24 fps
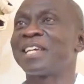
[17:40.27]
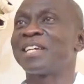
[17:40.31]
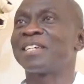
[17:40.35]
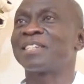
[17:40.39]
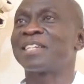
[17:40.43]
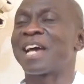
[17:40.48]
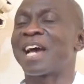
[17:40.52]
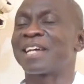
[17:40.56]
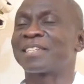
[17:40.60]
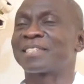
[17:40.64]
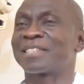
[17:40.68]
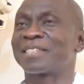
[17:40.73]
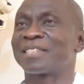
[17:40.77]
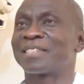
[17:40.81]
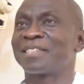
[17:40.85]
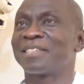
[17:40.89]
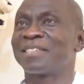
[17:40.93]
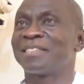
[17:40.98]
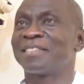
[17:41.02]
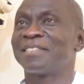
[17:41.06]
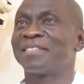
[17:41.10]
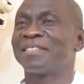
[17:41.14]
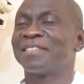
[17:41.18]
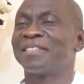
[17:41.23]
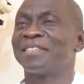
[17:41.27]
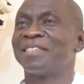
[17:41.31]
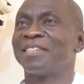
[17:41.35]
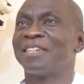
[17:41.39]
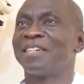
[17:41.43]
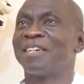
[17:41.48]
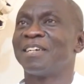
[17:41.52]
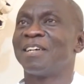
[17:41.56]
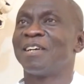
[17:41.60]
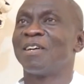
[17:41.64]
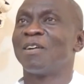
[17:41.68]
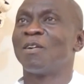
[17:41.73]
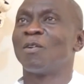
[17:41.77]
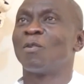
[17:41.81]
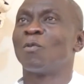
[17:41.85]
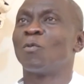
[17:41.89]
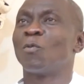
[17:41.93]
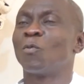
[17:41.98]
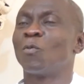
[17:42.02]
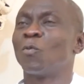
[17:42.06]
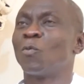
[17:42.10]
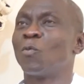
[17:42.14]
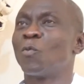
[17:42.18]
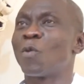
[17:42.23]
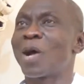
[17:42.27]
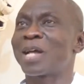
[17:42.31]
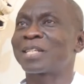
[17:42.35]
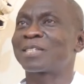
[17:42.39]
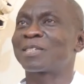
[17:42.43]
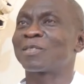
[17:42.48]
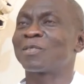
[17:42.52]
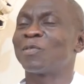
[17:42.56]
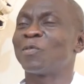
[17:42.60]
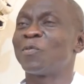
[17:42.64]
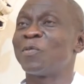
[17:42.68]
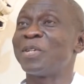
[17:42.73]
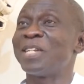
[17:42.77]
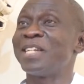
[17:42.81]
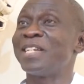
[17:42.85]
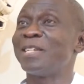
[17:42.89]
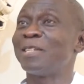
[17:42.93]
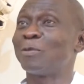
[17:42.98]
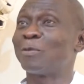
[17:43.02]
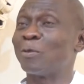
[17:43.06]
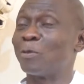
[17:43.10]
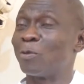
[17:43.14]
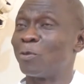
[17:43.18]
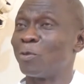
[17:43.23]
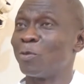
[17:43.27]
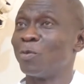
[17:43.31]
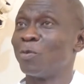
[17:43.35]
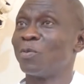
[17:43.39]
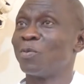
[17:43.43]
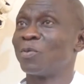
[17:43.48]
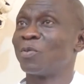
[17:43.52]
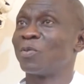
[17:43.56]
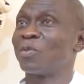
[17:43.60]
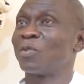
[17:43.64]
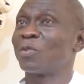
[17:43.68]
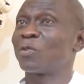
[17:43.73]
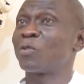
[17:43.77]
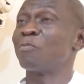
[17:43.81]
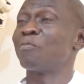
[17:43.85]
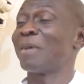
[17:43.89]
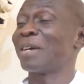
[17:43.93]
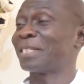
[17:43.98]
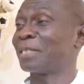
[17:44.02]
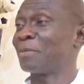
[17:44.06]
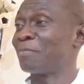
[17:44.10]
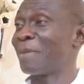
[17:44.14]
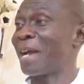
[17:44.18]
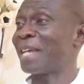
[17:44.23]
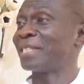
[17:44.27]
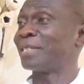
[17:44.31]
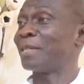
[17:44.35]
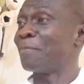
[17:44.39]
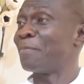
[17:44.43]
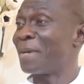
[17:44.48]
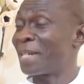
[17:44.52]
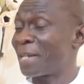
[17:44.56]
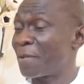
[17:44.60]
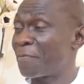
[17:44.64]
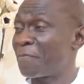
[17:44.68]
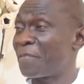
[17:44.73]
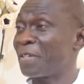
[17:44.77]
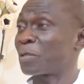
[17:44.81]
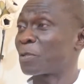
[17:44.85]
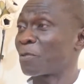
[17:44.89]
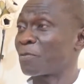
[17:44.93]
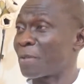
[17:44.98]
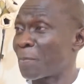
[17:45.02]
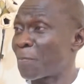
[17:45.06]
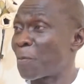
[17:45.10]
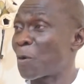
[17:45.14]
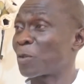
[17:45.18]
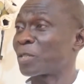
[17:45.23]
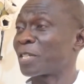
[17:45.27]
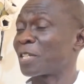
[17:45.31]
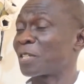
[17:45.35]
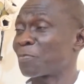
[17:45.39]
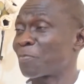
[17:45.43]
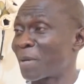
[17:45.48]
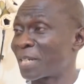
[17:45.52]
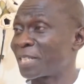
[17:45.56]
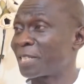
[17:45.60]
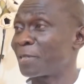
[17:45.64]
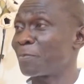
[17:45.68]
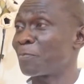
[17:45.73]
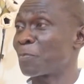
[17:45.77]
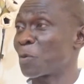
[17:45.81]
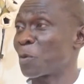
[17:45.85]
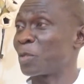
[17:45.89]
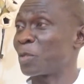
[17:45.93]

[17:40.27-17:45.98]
think that what we need to do to maximize the benefit of the port expansion